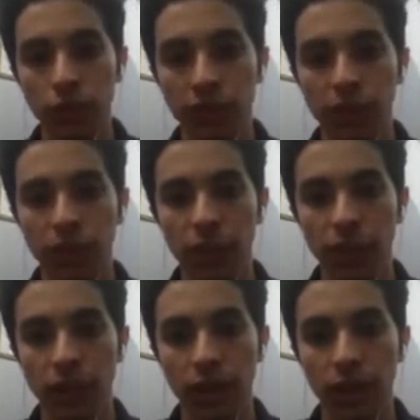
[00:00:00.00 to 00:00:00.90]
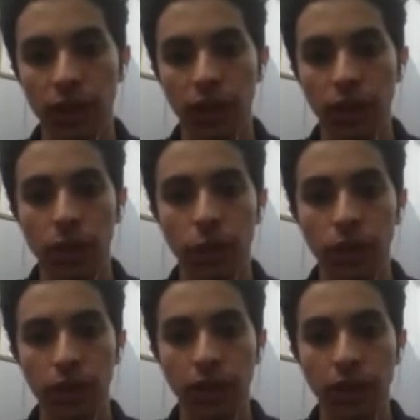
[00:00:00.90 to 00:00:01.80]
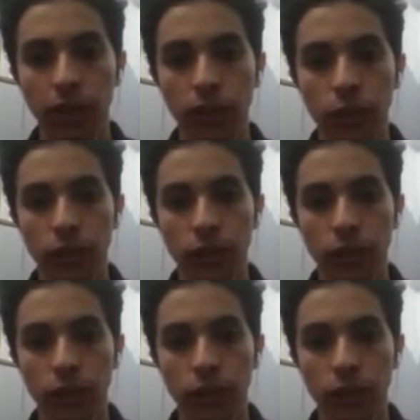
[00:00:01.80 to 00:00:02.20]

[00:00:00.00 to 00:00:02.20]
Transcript: So for example, if I can come over here,